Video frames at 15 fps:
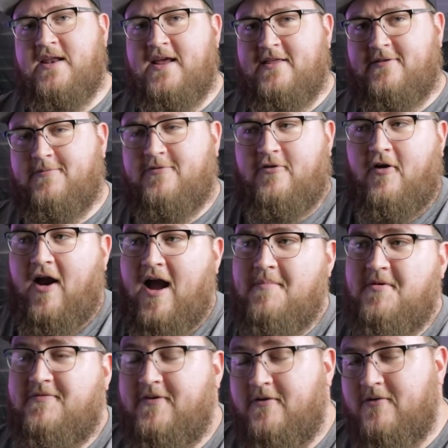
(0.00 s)
Hit
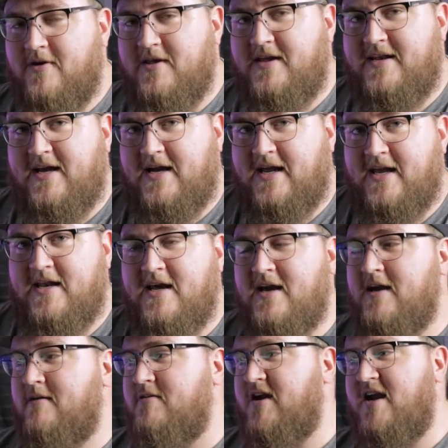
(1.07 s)
subscribe if you really dug it.
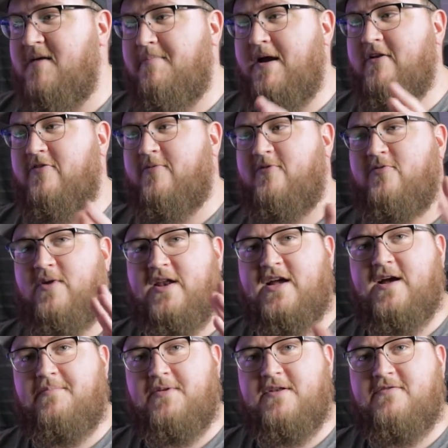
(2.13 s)
Kind of bouncing between a
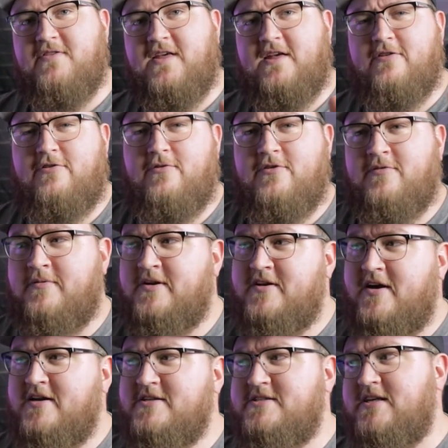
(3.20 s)
couple different things, doing some
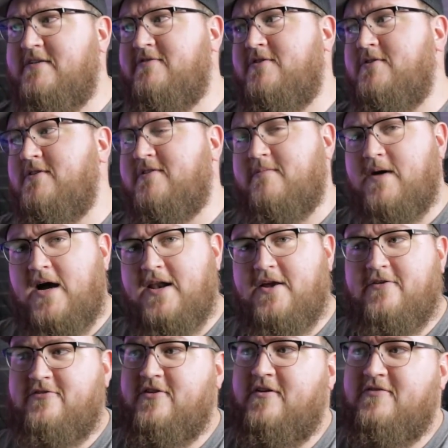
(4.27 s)
guitar stuff, doing some
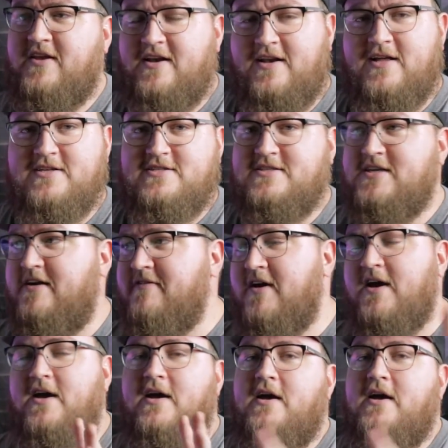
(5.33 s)
audio stuff, technology stuff.